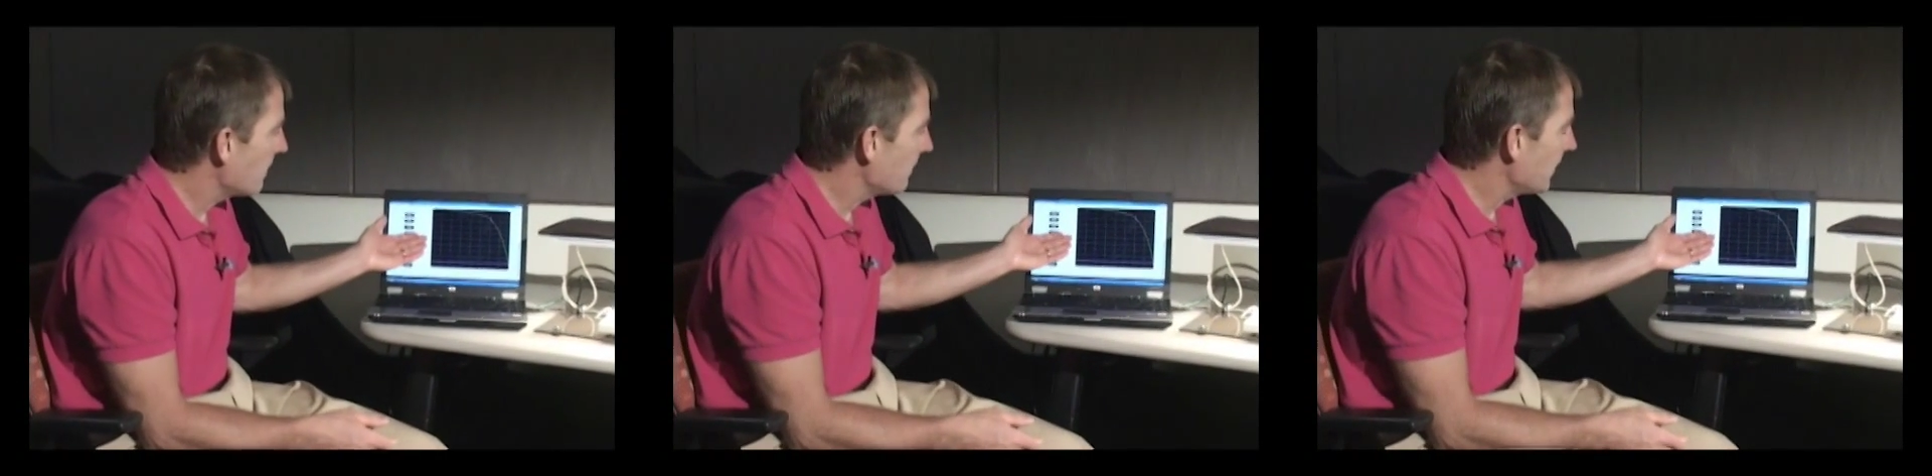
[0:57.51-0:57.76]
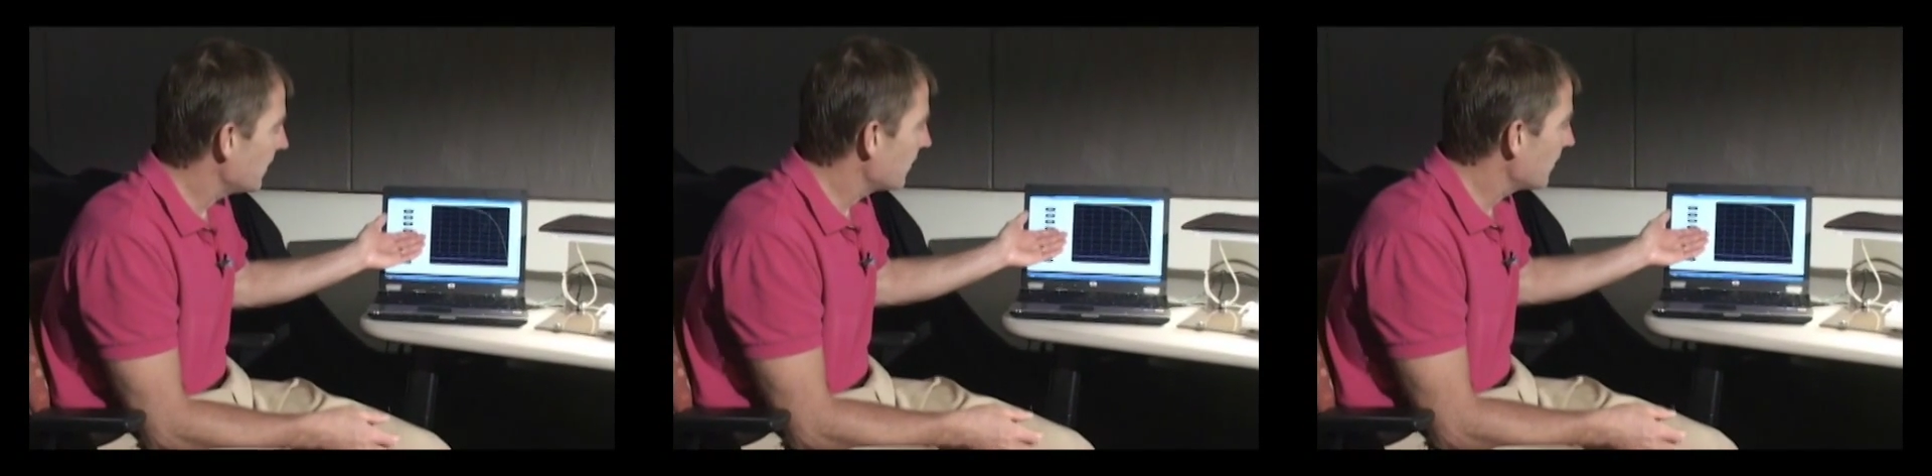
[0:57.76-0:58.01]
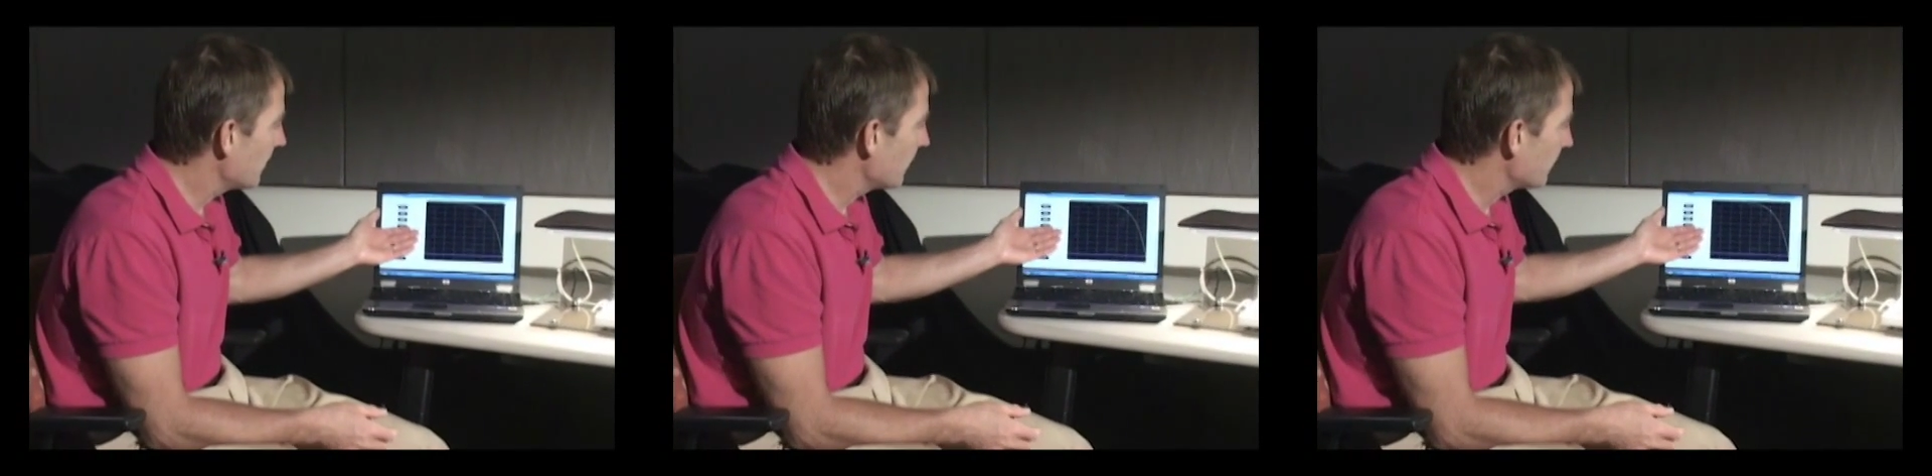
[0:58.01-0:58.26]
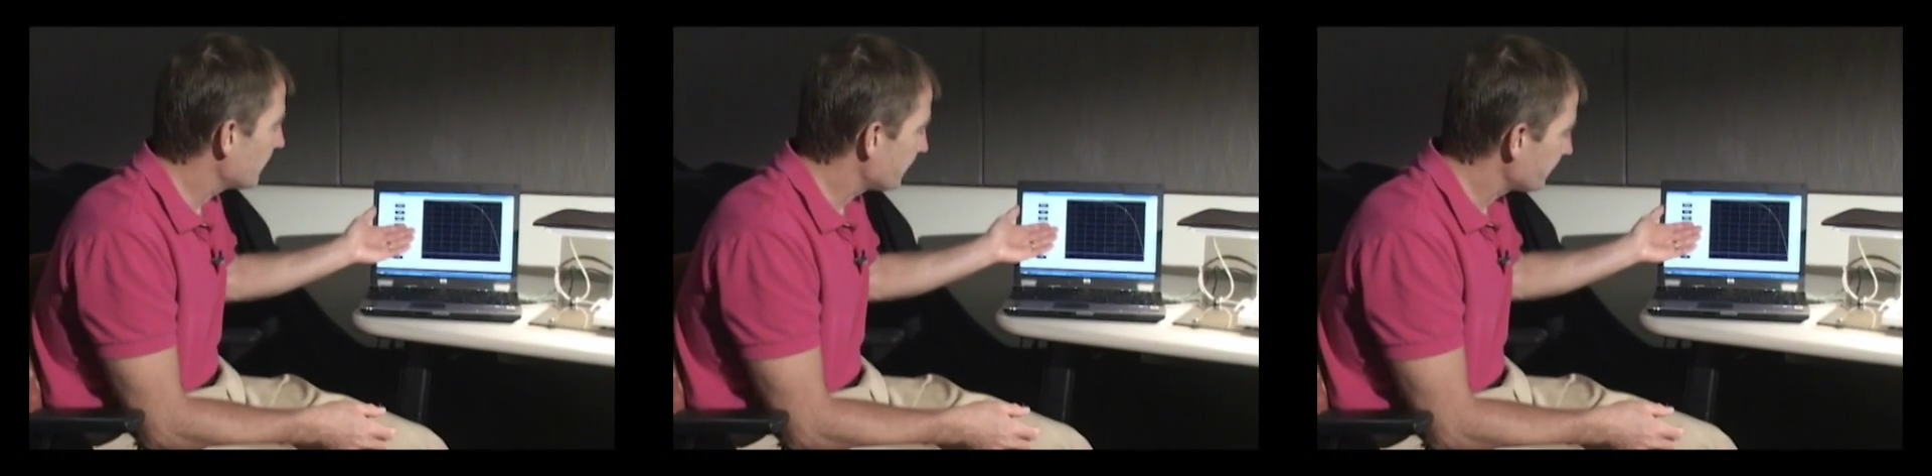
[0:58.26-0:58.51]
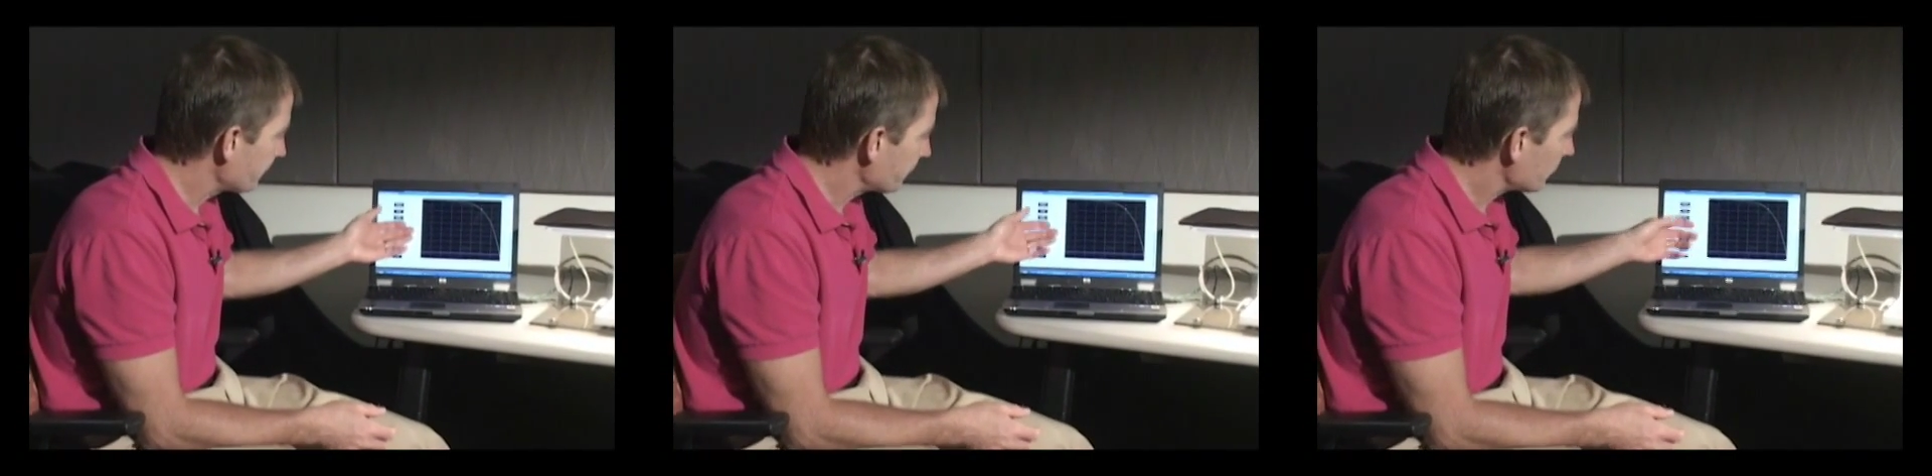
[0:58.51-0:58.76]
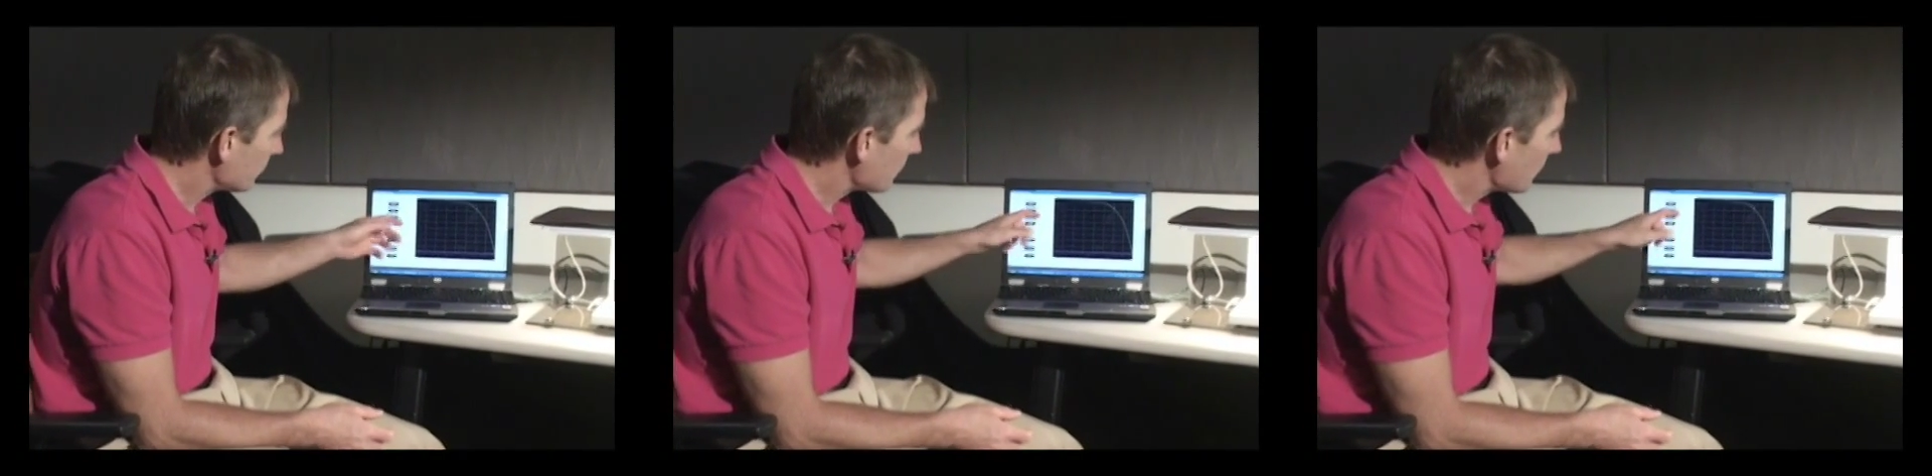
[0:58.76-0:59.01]
IV curve
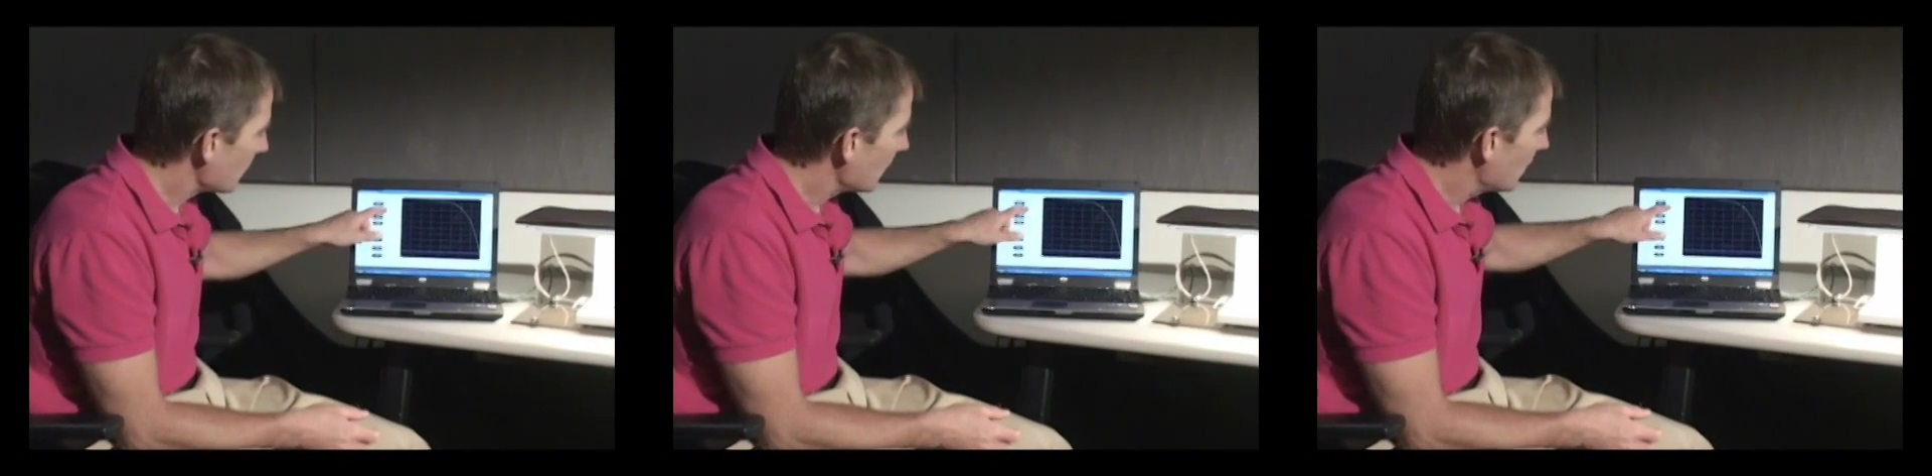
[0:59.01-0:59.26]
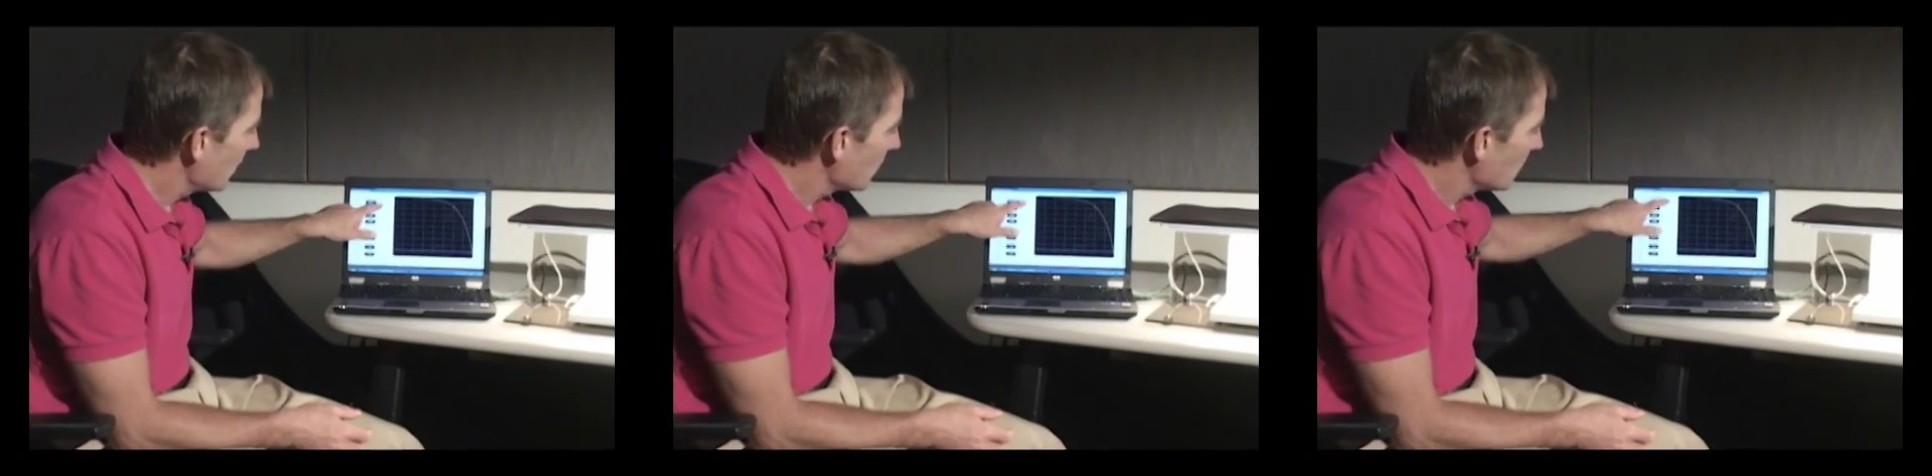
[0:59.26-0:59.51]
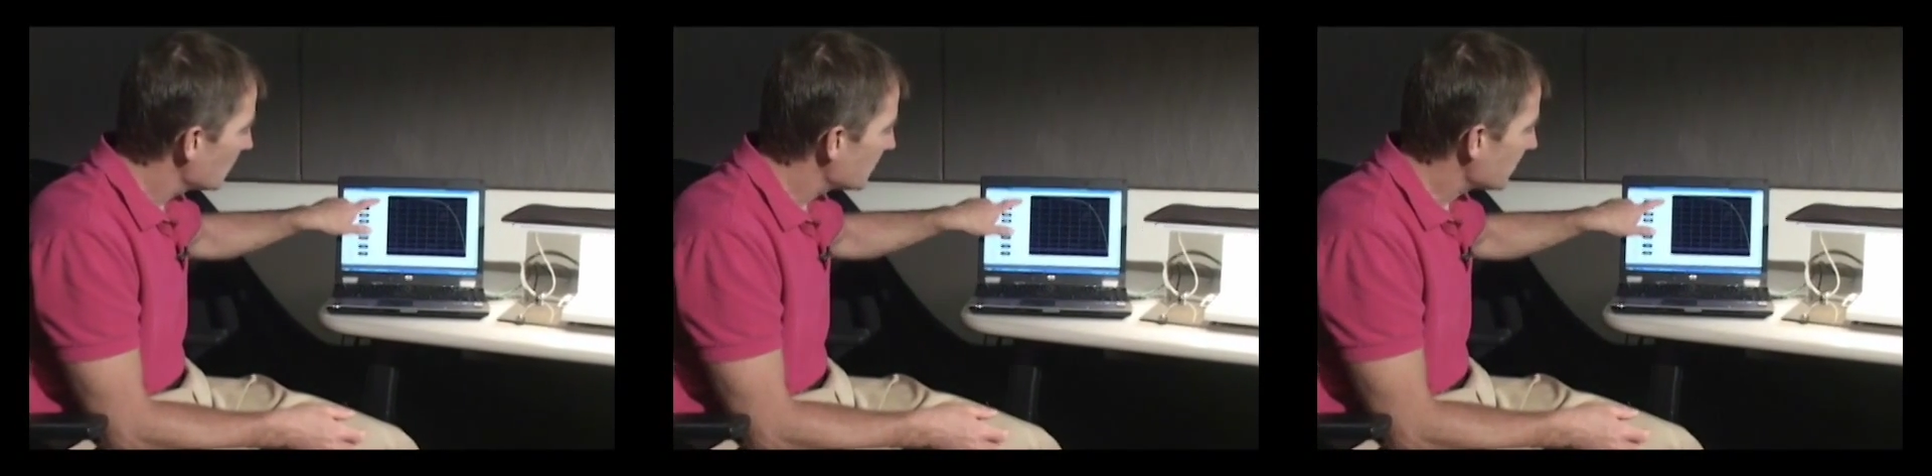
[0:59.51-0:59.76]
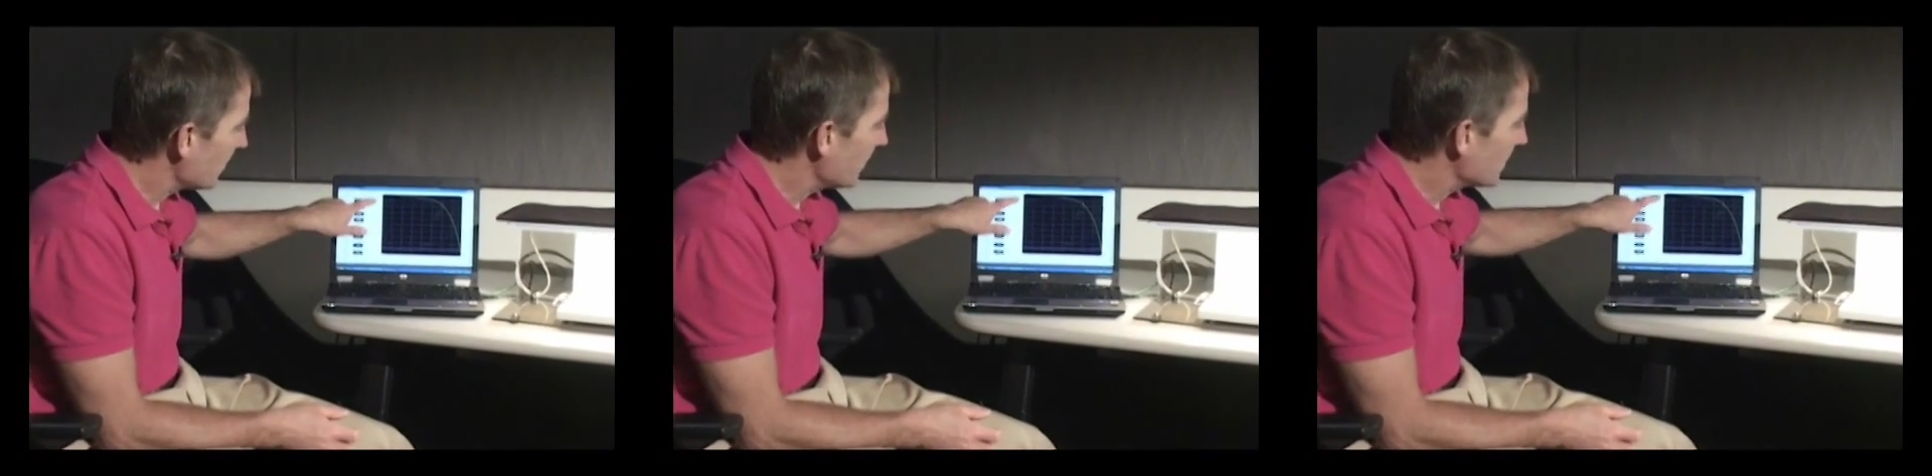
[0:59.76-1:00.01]
we start